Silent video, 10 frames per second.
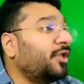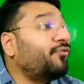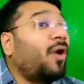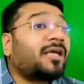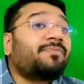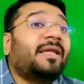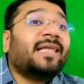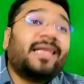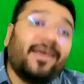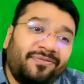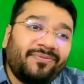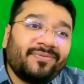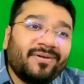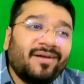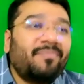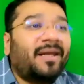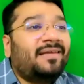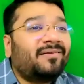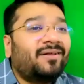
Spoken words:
if you ask money, they'll give money.